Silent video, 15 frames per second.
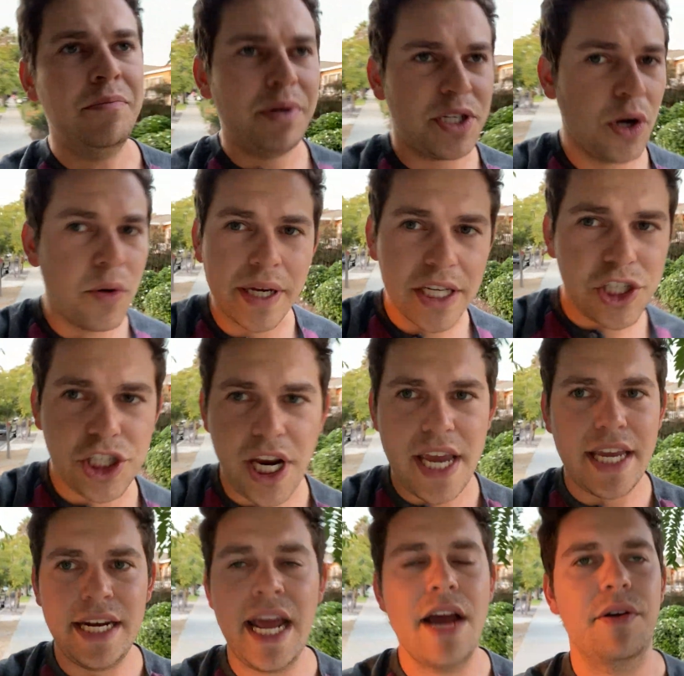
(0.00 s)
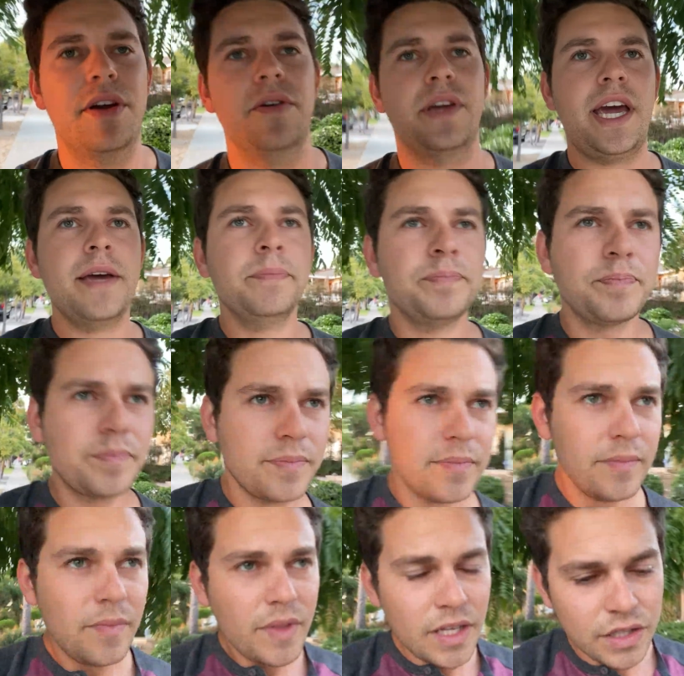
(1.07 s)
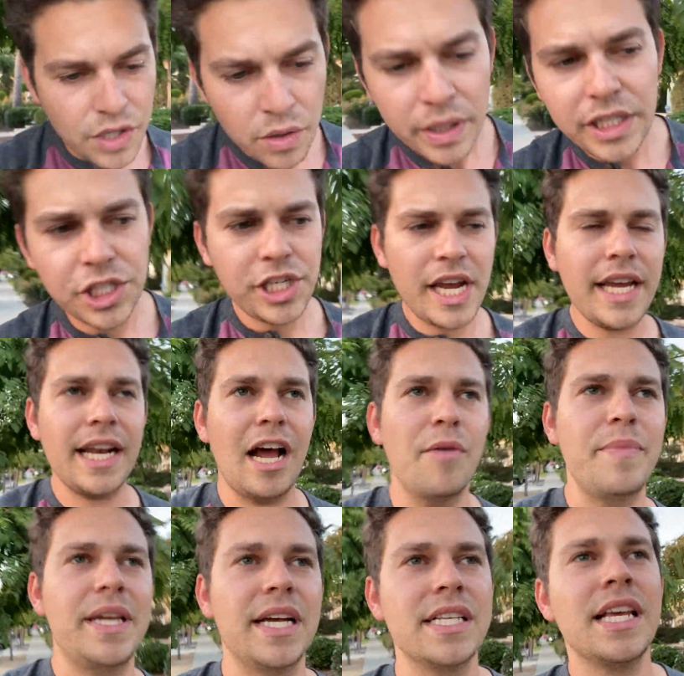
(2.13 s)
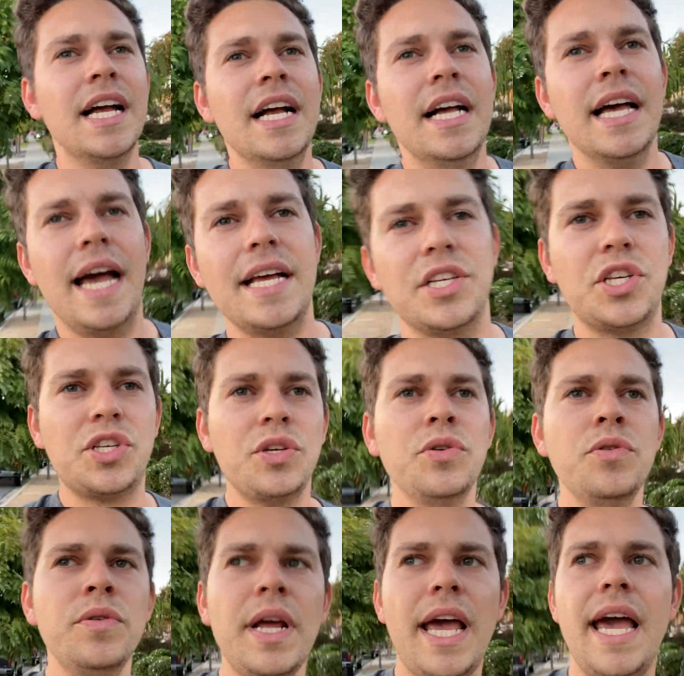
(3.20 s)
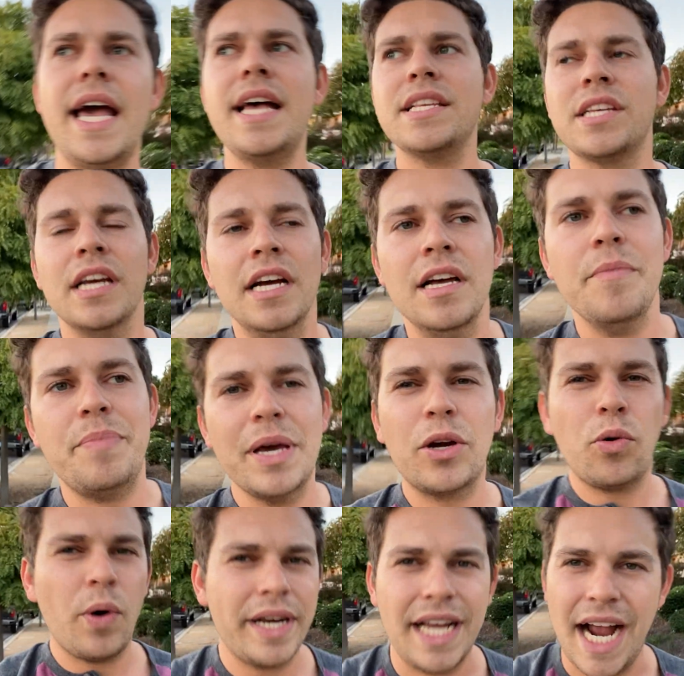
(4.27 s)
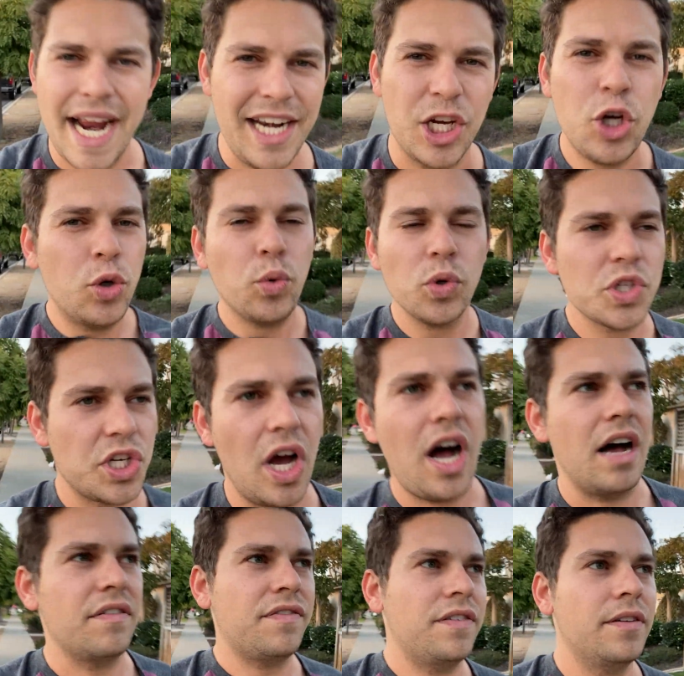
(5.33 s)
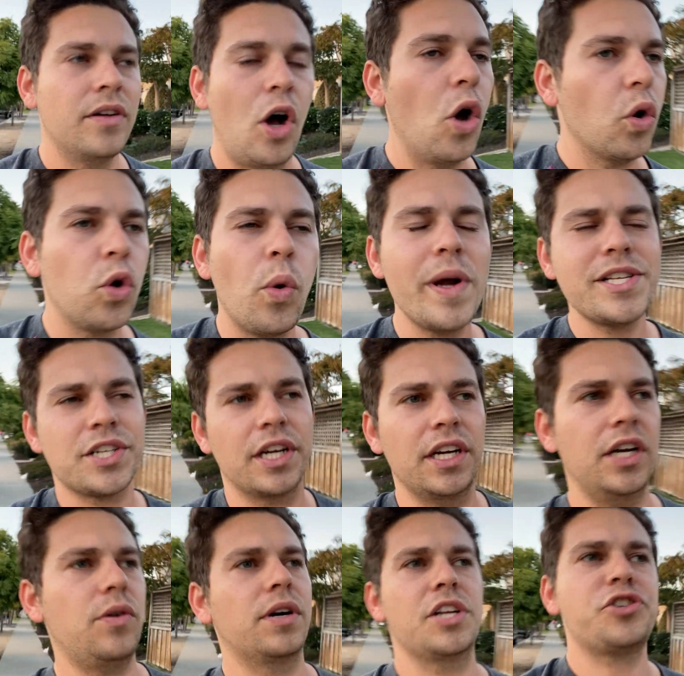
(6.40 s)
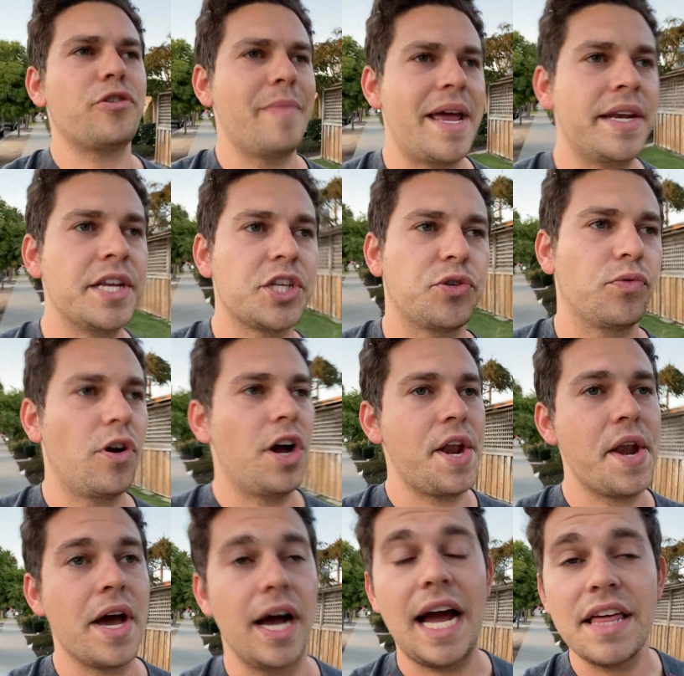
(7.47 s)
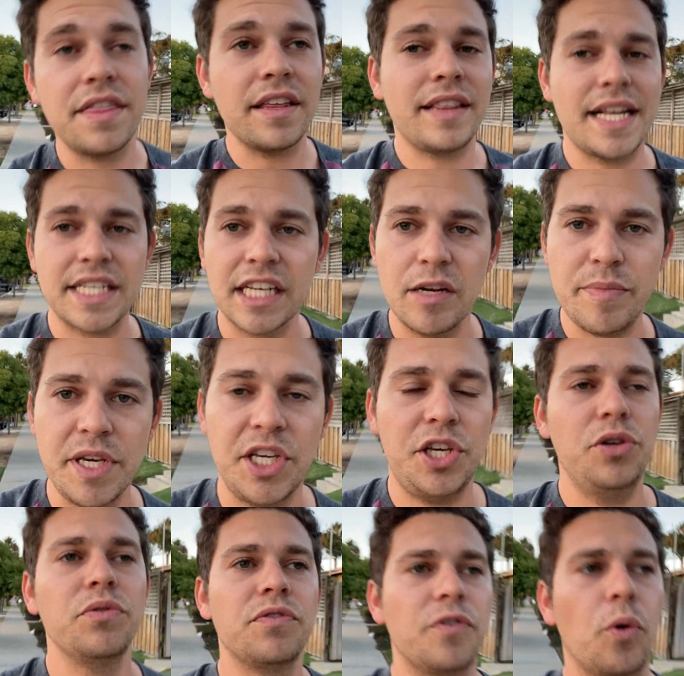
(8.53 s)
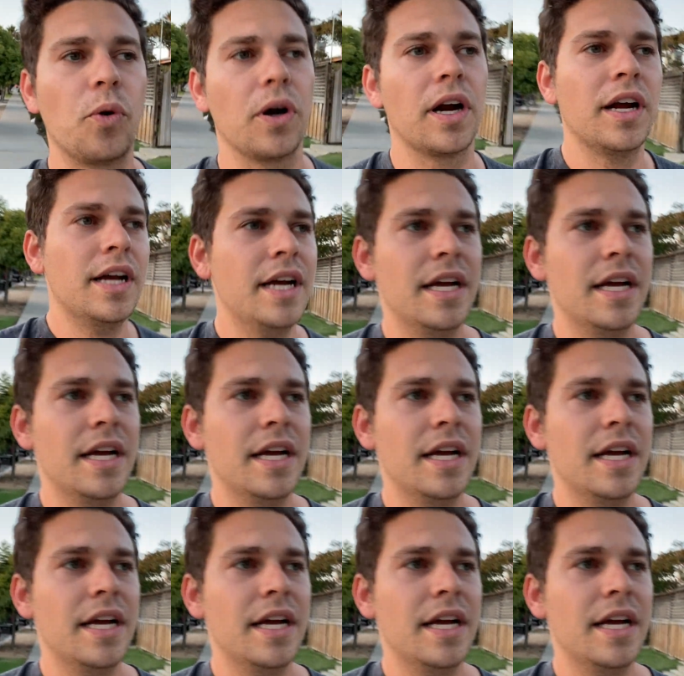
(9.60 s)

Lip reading: But don't get shaken out, okay? Don't get shaken out, because as soon as Bitcoin kind of cools off, altcoins are going to go on a tremendous run. I think that's going to be Q4.